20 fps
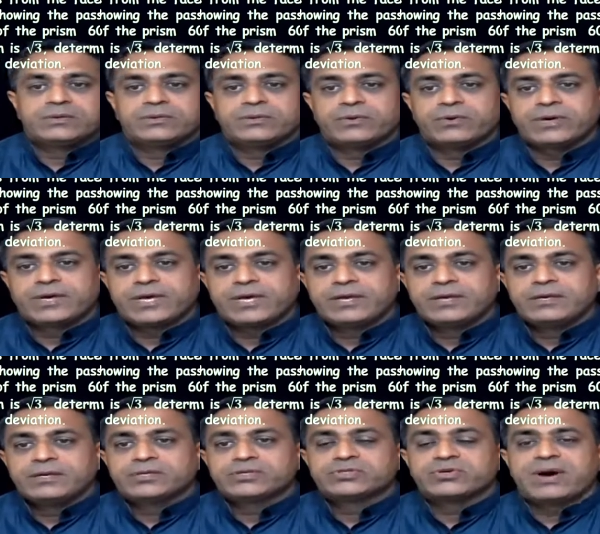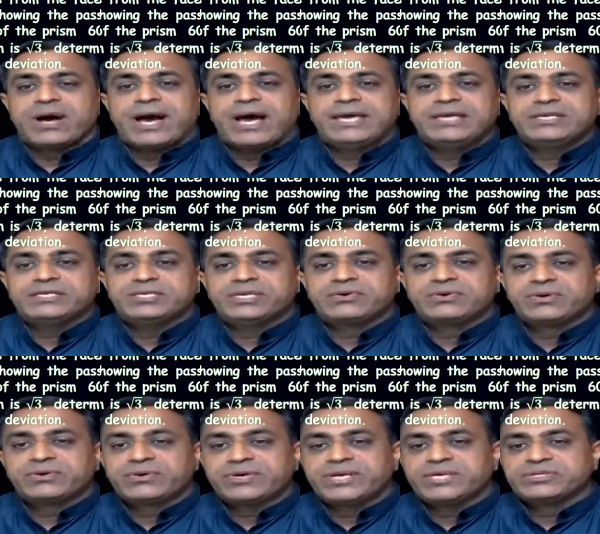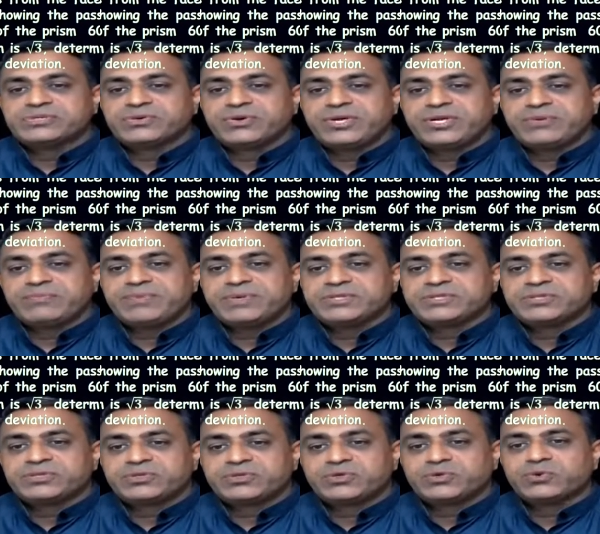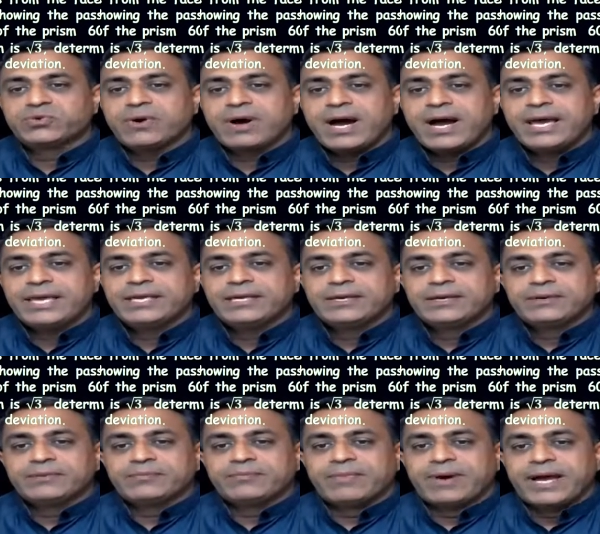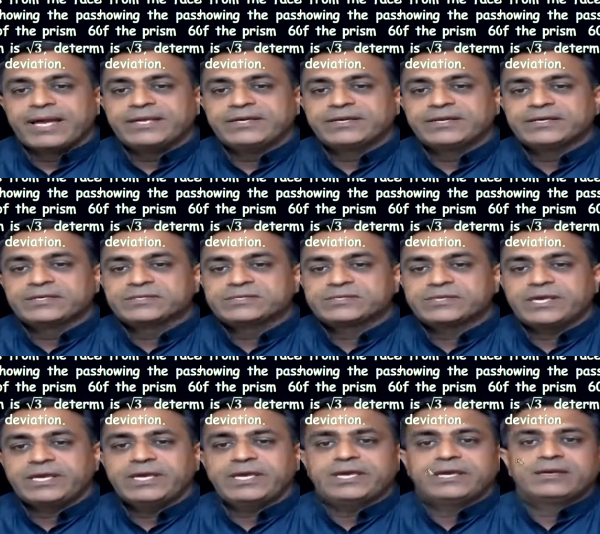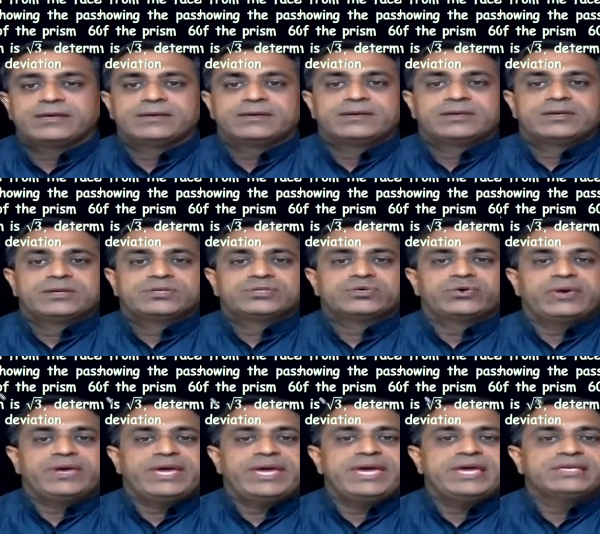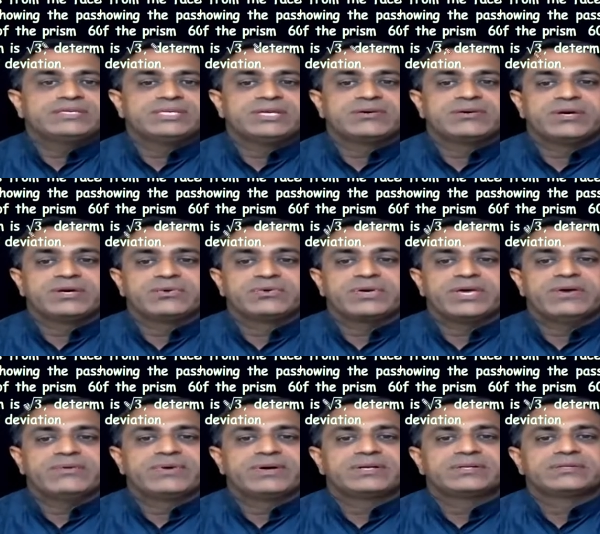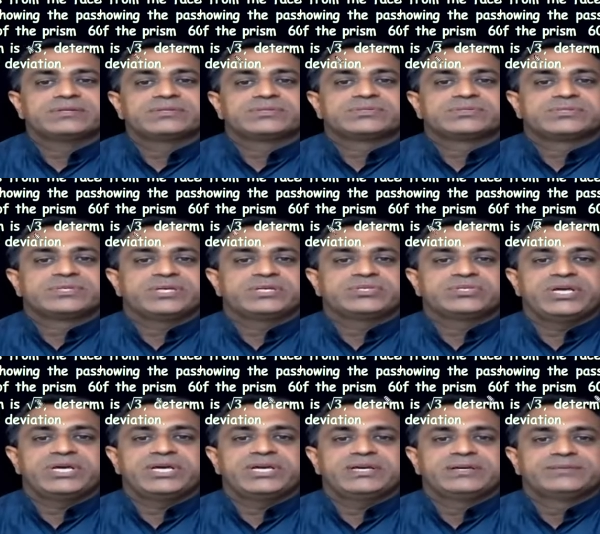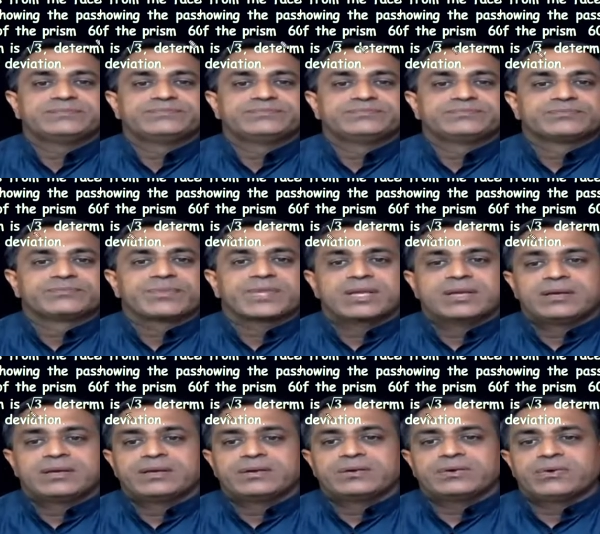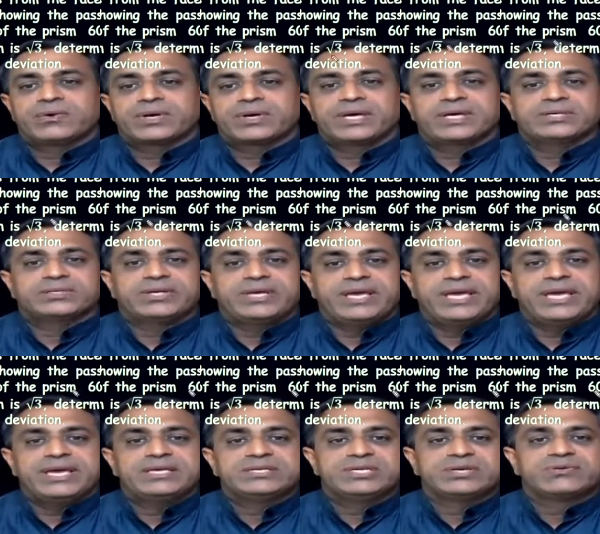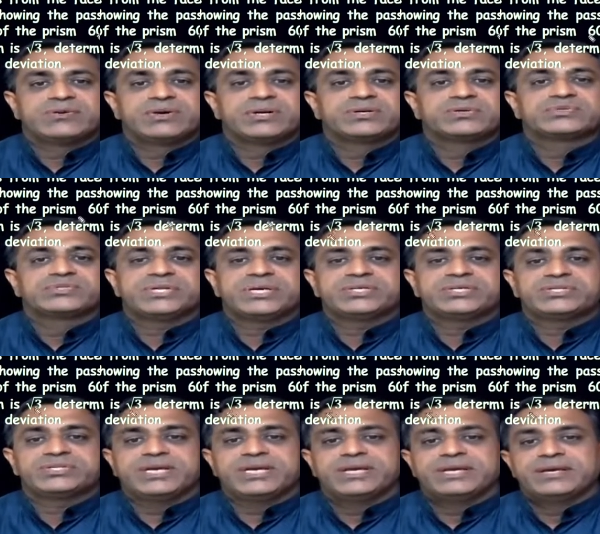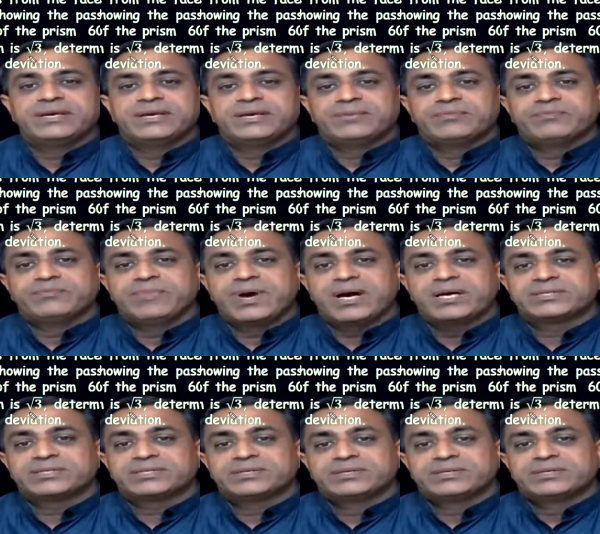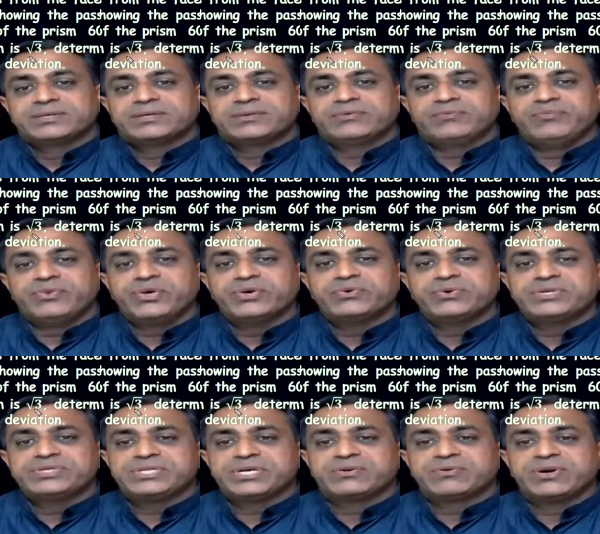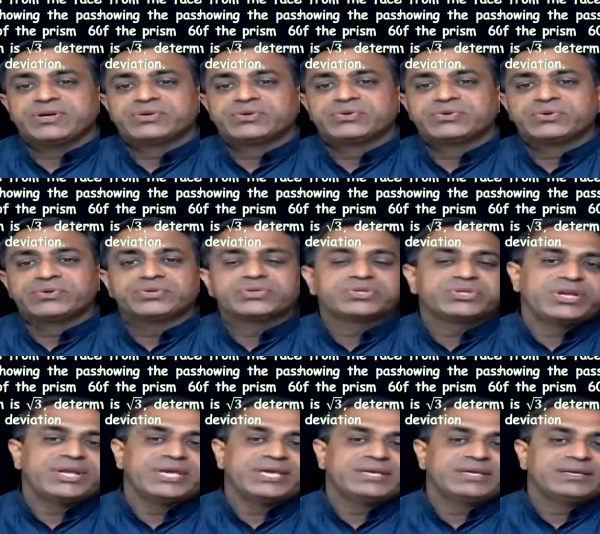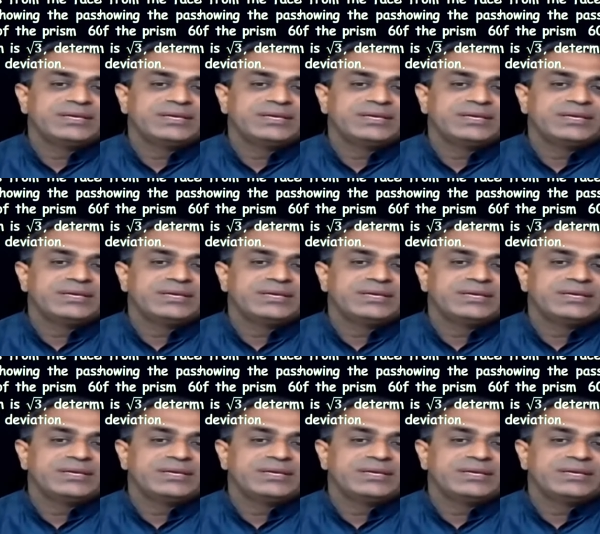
Okay. So I is equal to E. So it means 2I minus A. So A is equal to given 60. Okay. A is equal to 60. But mu is equal to root 3.